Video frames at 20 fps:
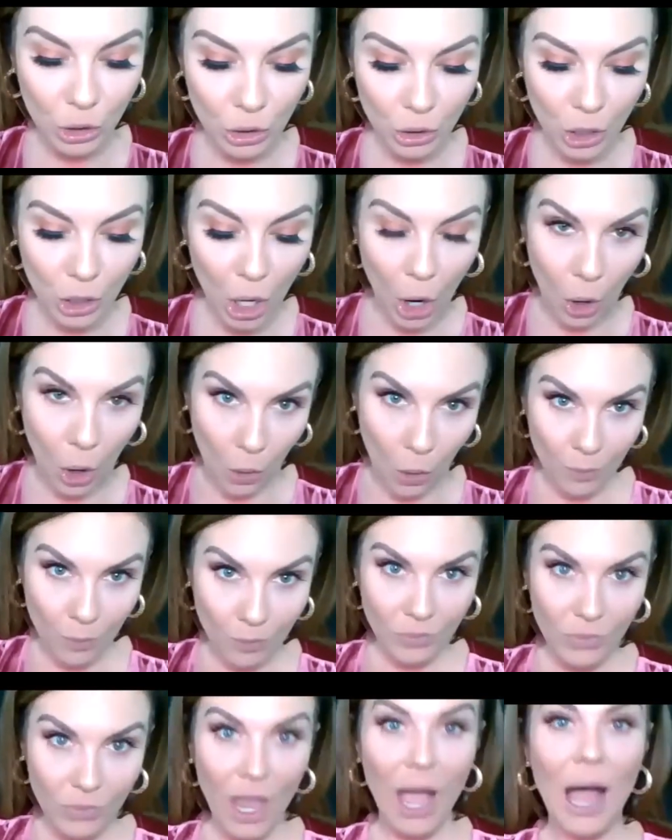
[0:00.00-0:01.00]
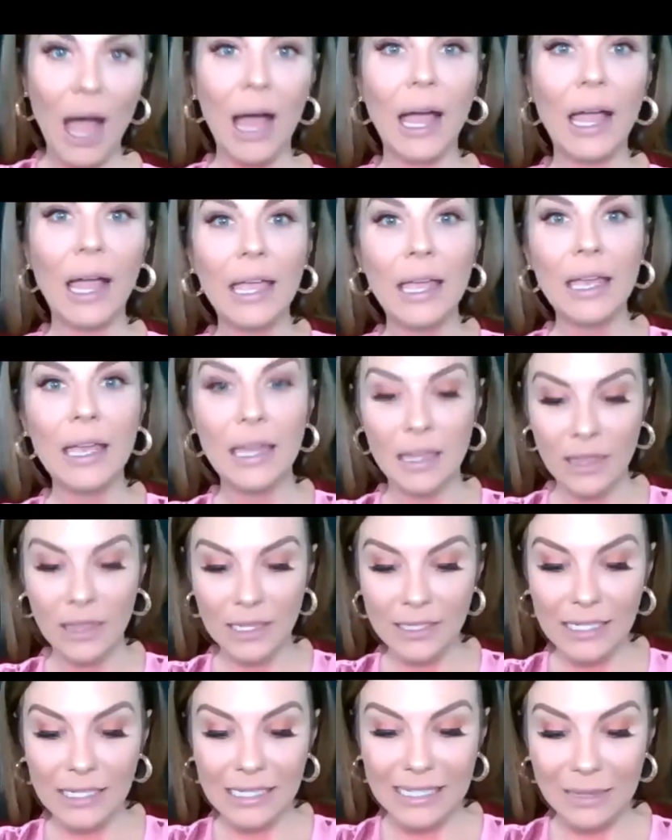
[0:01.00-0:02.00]
So
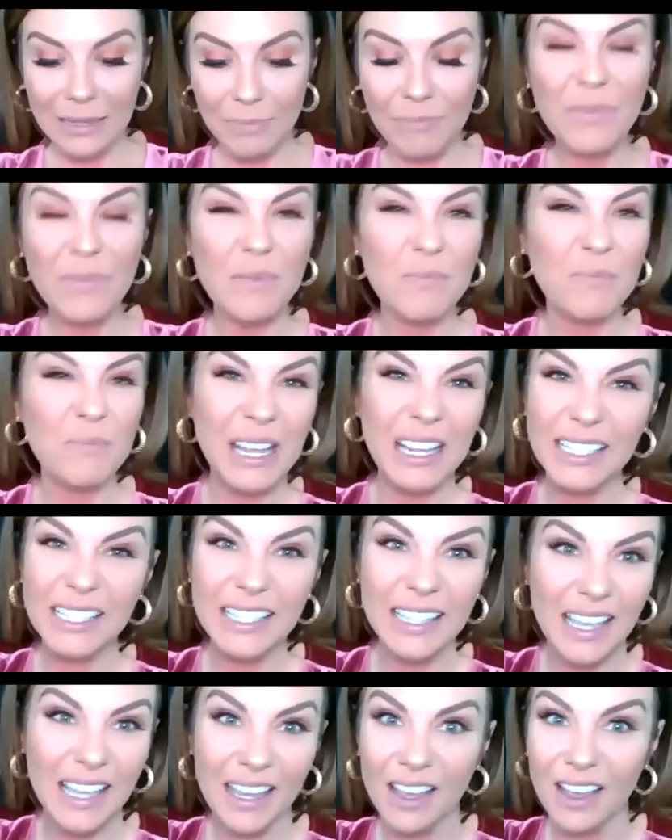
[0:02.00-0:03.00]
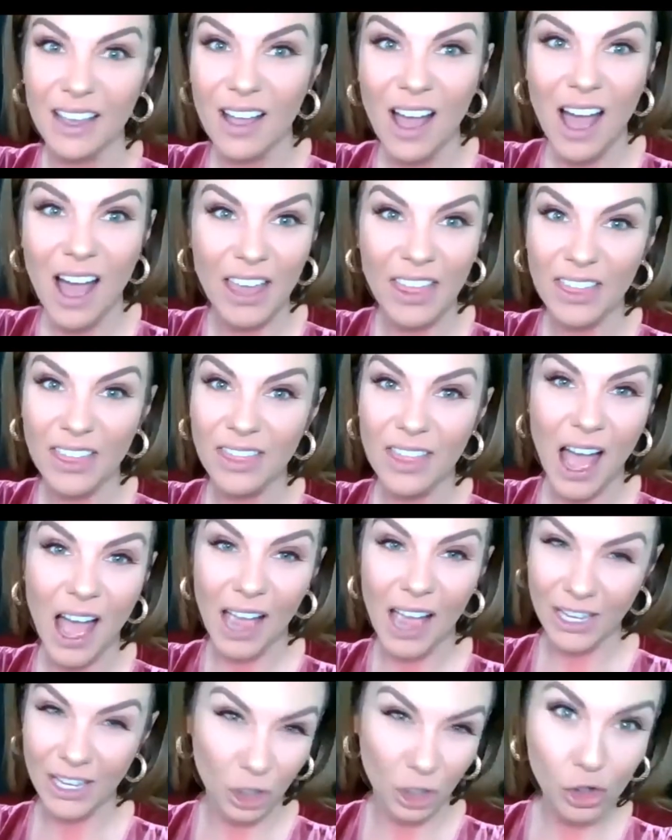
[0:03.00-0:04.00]
this is the biggest thing I
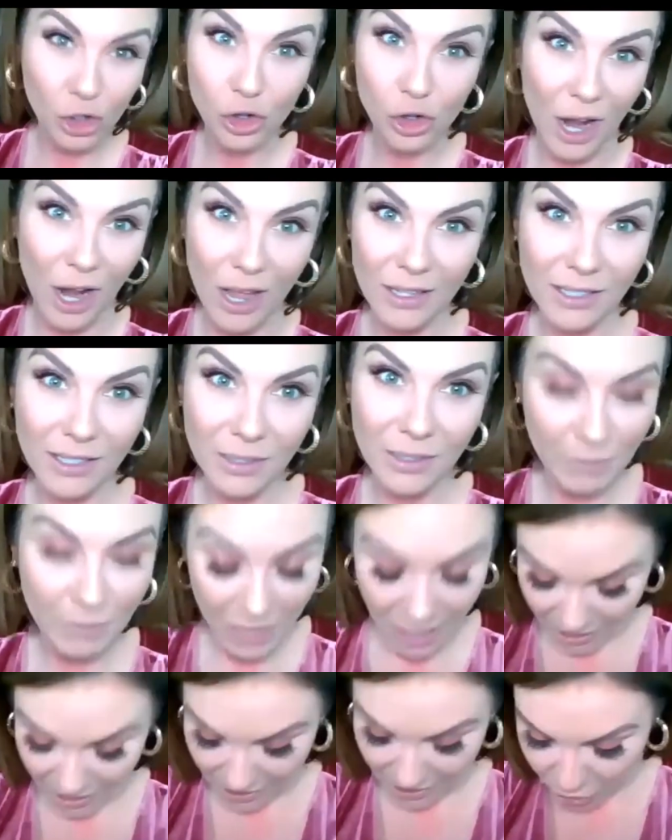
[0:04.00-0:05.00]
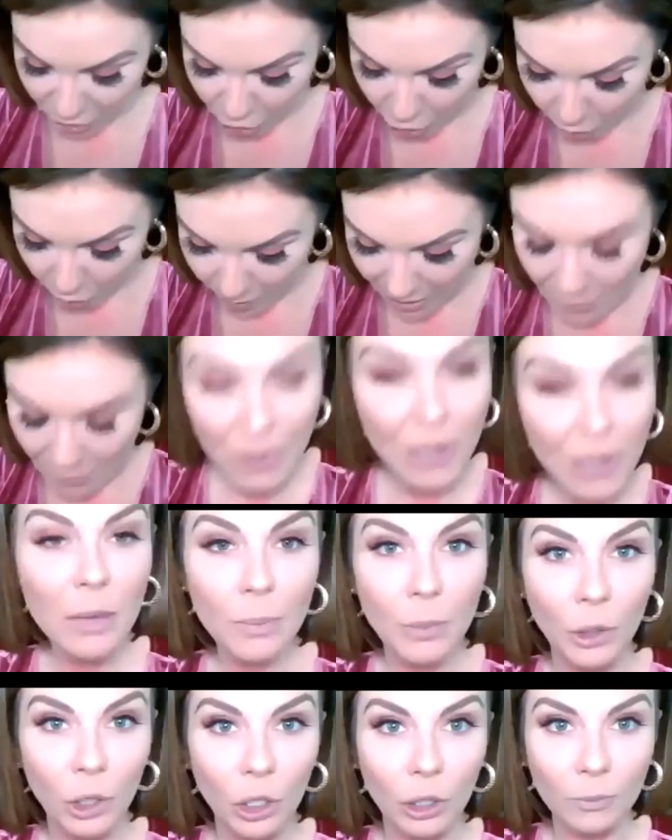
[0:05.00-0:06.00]
can stress, because so many
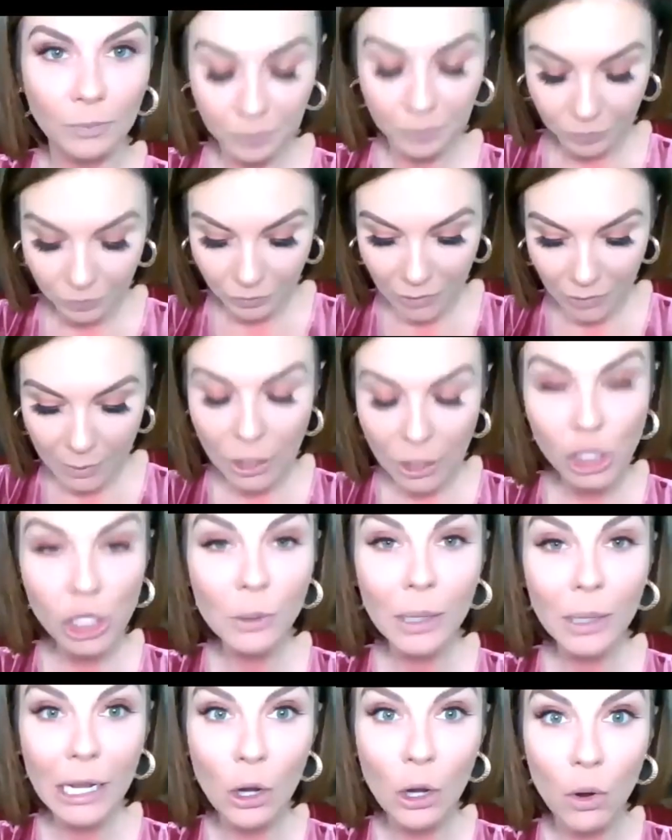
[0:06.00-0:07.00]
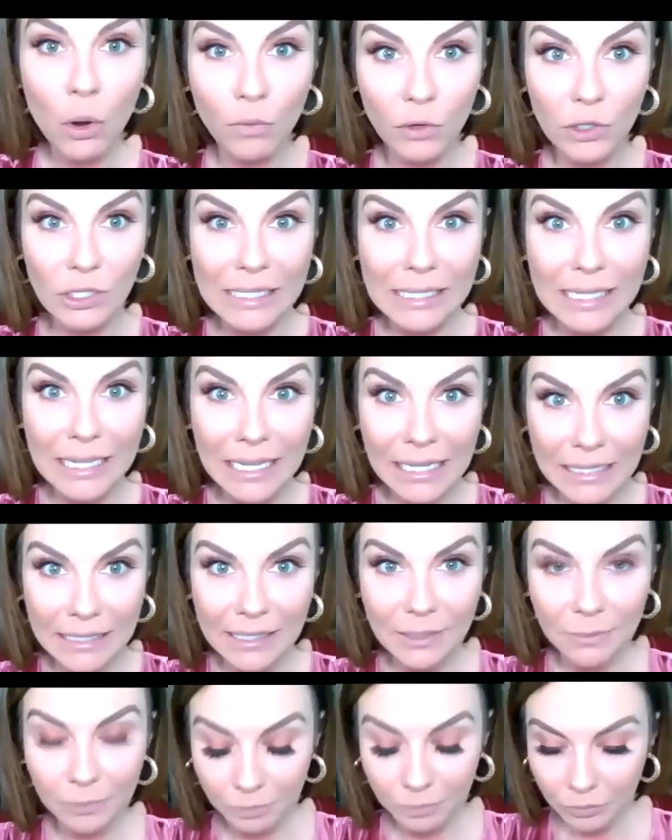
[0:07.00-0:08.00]
people, especially when I go overseas,
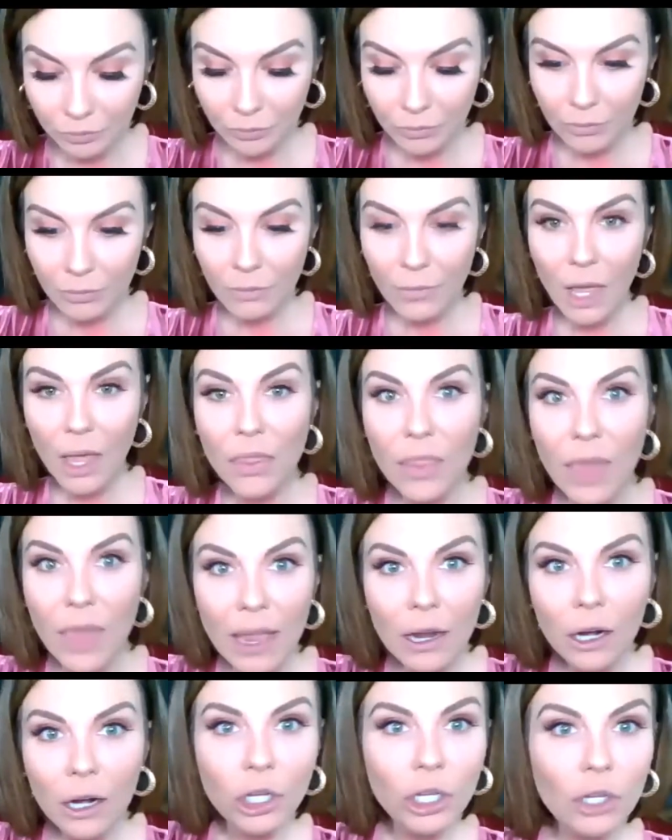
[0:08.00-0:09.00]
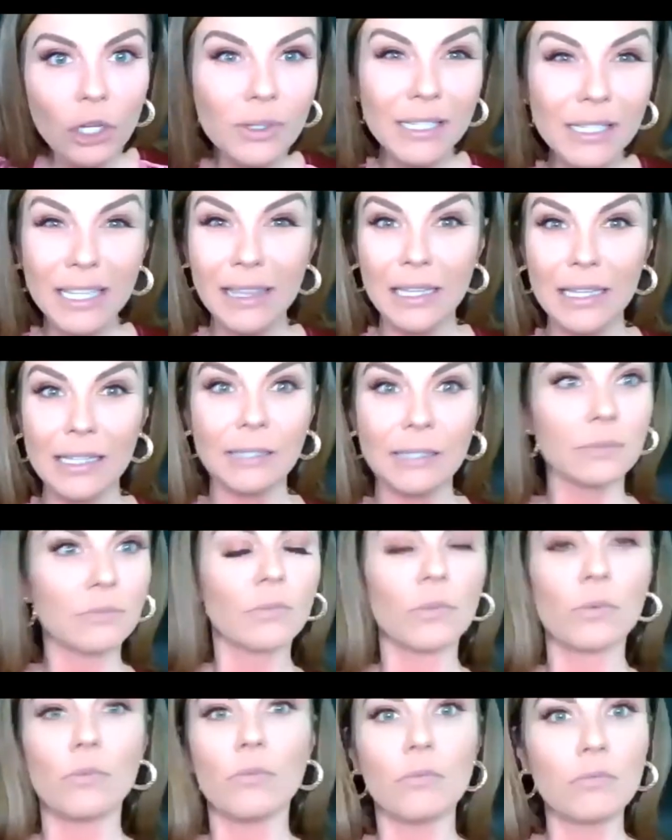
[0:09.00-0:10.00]
they are using these
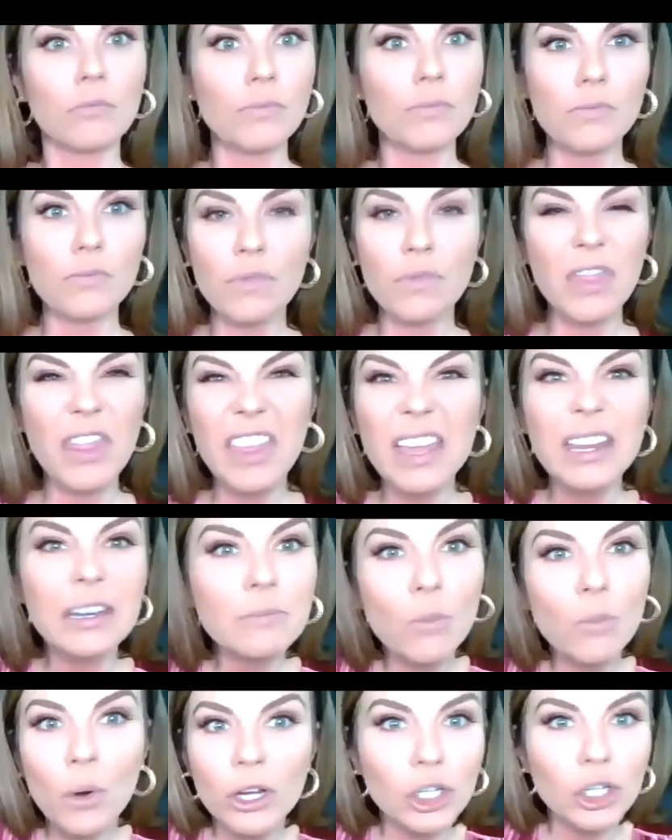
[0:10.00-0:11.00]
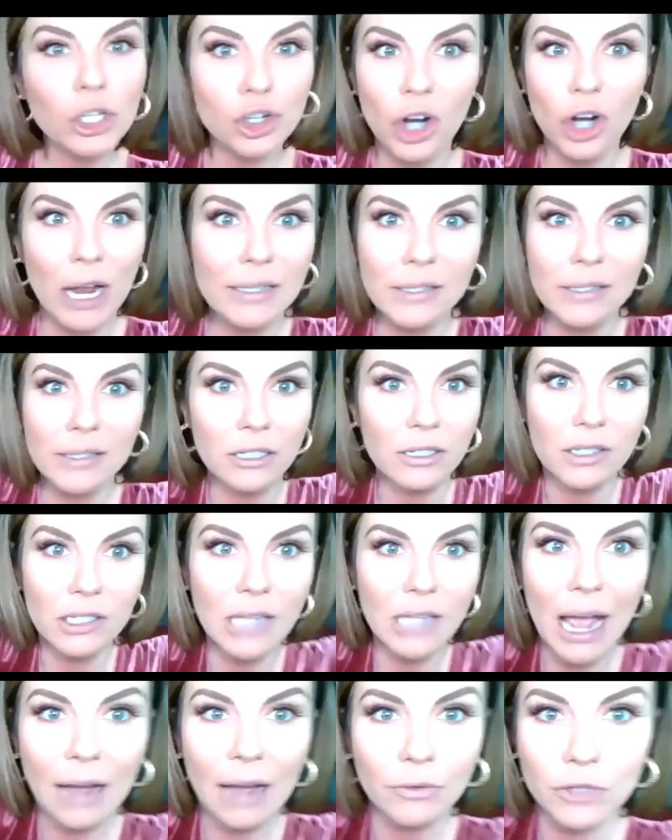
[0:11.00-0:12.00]
thin moisturizers
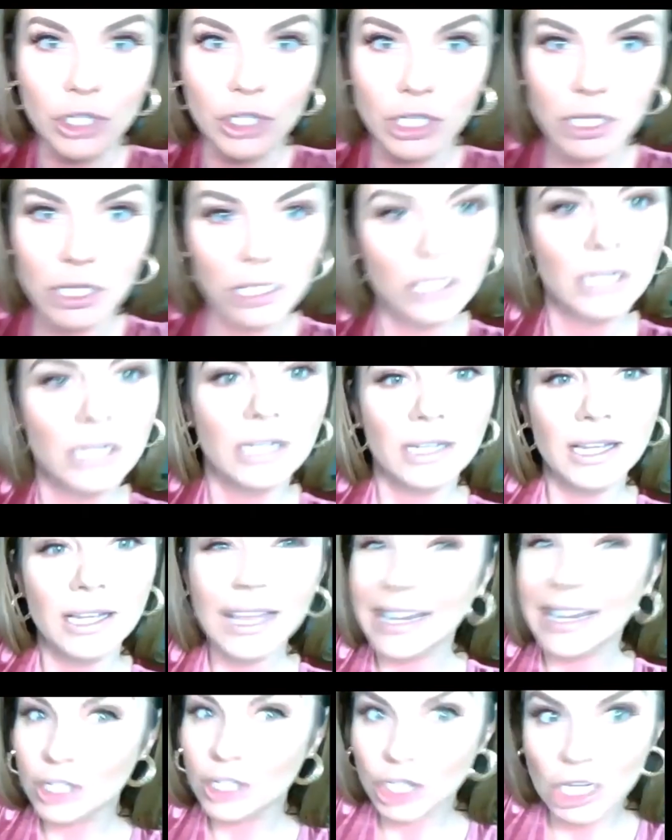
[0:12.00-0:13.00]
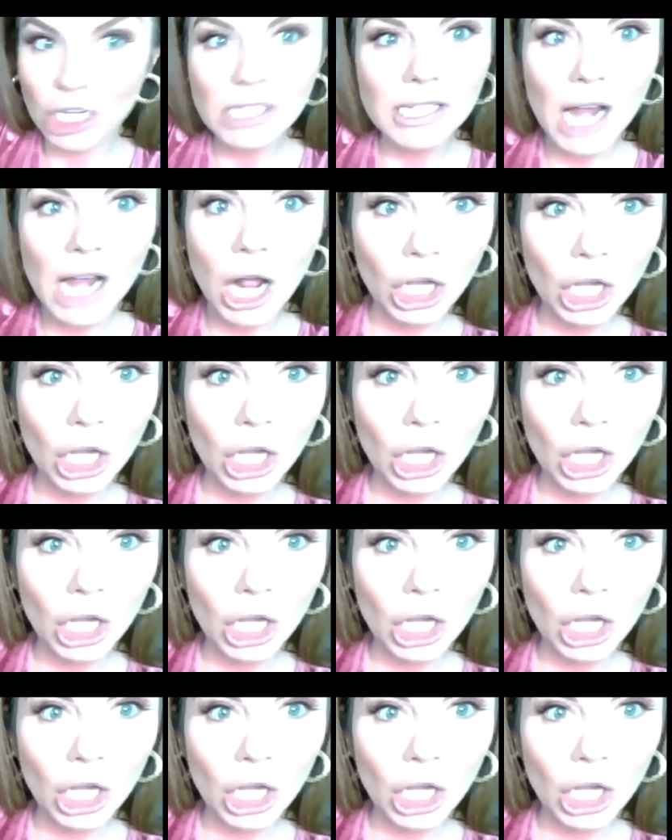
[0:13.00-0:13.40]
after, and it's just not